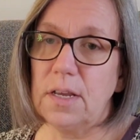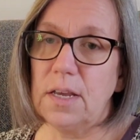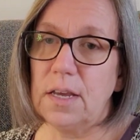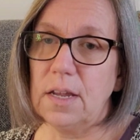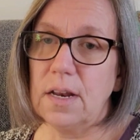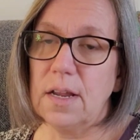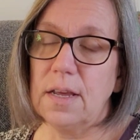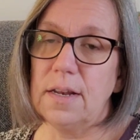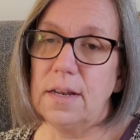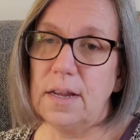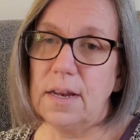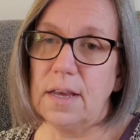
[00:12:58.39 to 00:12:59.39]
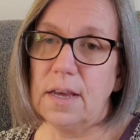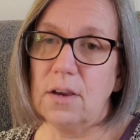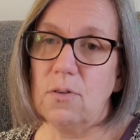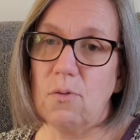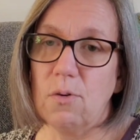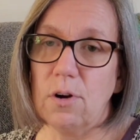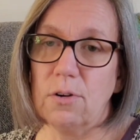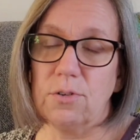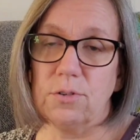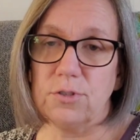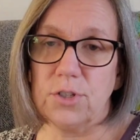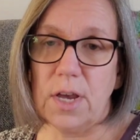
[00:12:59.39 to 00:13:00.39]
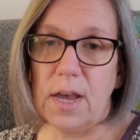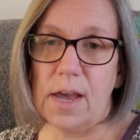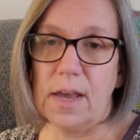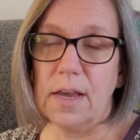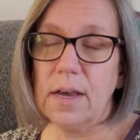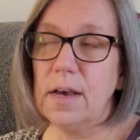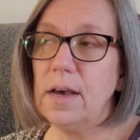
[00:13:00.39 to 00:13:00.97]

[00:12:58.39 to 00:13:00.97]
in knitting or crocheting.